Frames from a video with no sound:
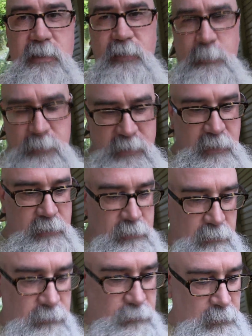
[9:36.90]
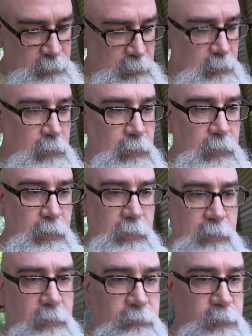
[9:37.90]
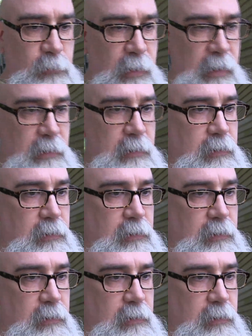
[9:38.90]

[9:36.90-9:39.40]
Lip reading: 70% of the rain